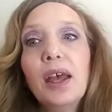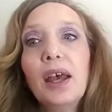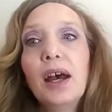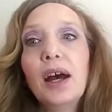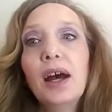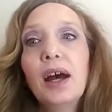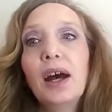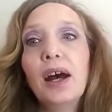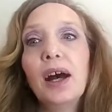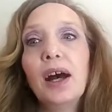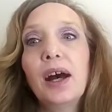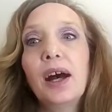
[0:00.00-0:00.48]

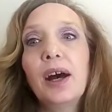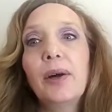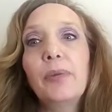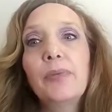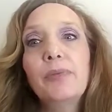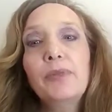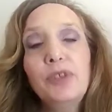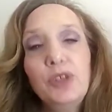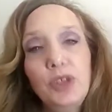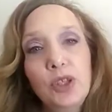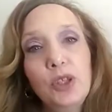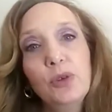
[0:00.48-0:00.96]

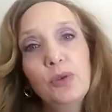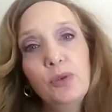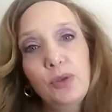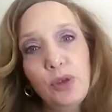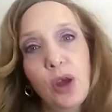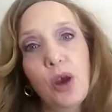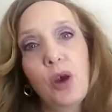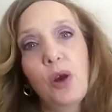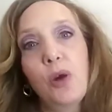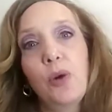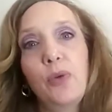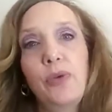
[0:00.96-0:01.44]
um, you
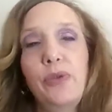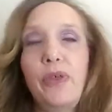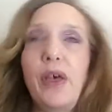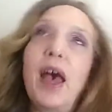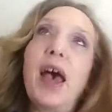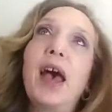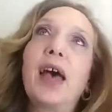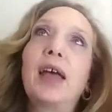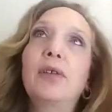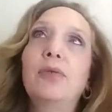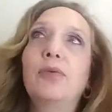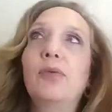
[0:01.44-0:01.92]
know
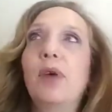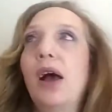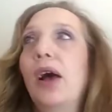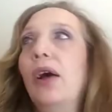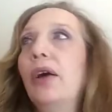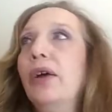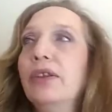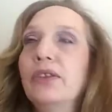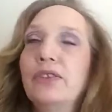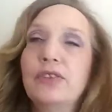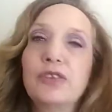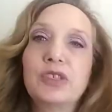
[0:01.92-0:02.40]
that,
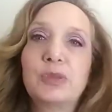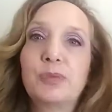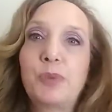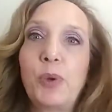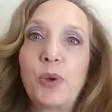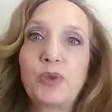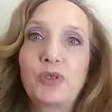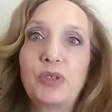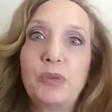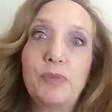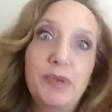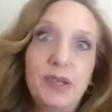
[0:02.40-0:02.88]
well, they're
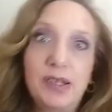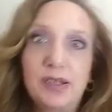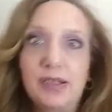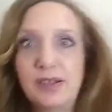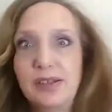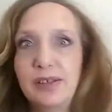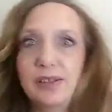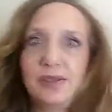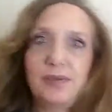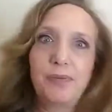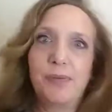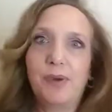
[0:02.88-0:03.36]
supposed to be
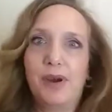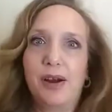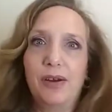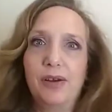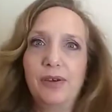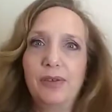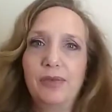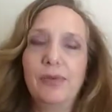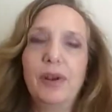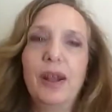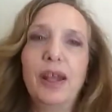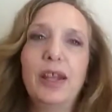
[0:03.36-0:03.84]

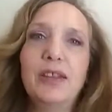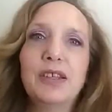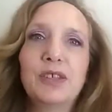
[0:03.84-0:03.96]
SMART, right?